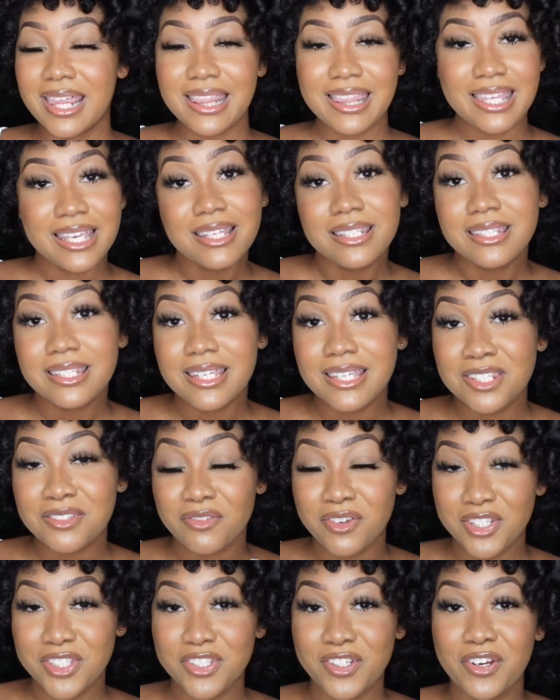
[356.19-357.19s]
This is
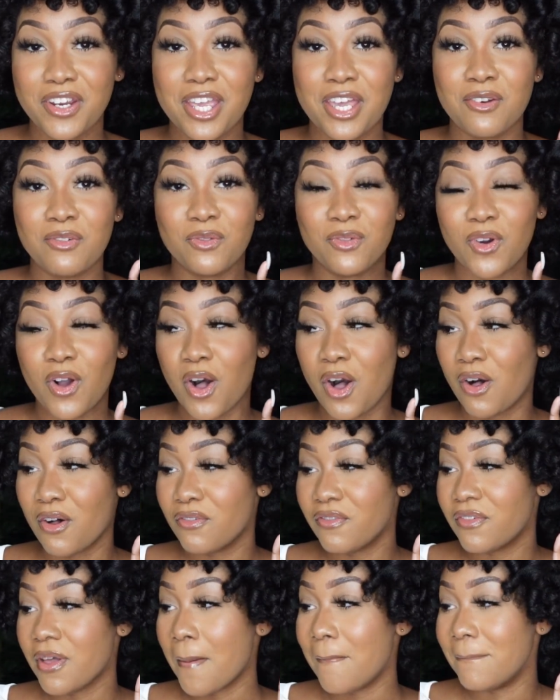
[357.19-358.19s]
Victor and Rolf